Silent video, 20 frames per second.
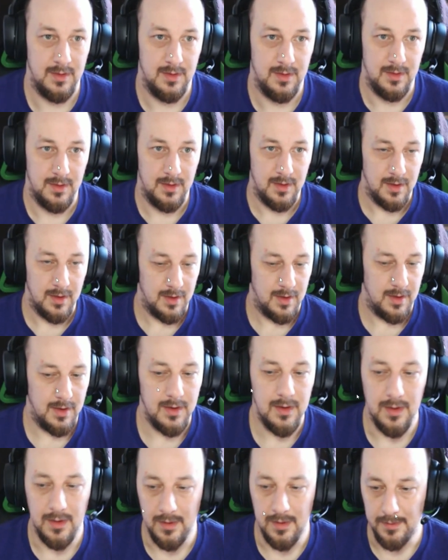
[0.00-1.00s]

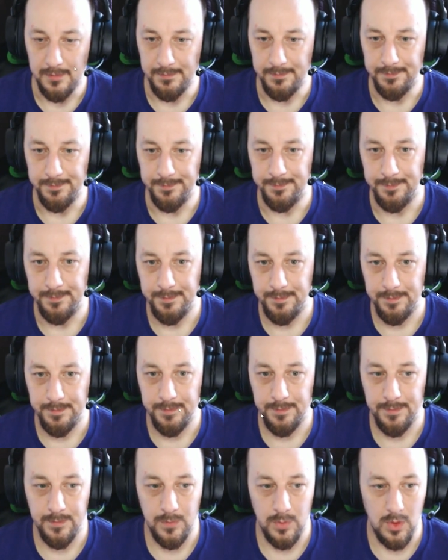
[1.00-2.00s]

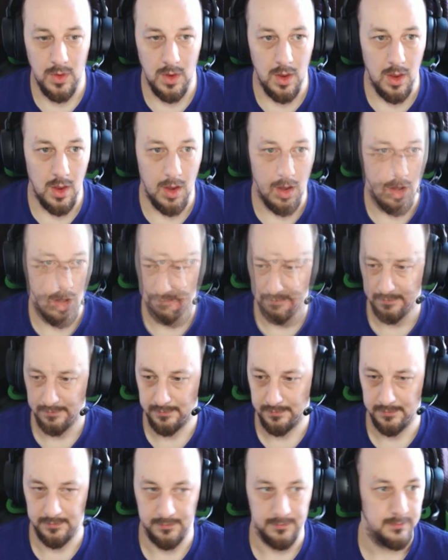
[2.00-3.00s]

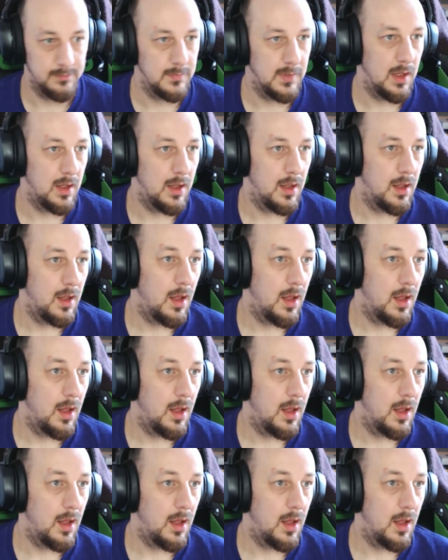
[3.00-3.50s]
Nobody speaks.